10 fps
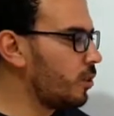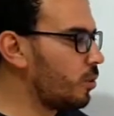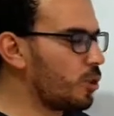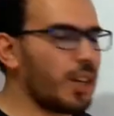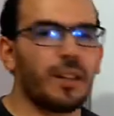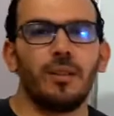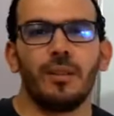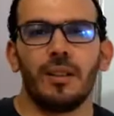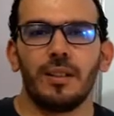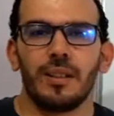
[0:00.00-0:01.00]
To check
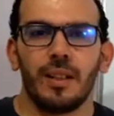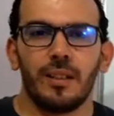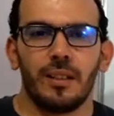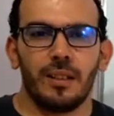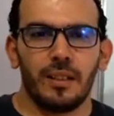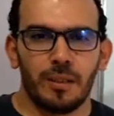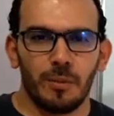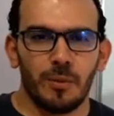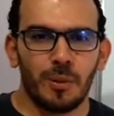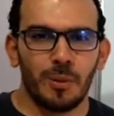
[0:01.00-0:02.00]
you understand them, let's
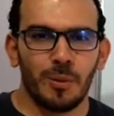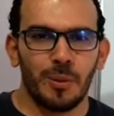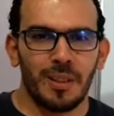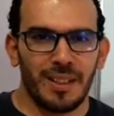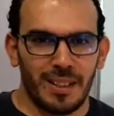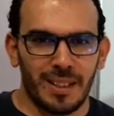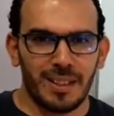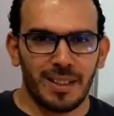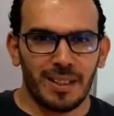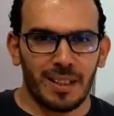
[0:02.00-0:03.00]
move to
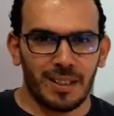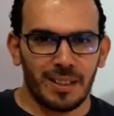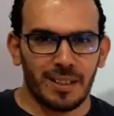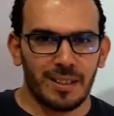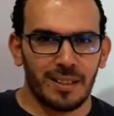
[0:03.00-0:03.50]
exercise.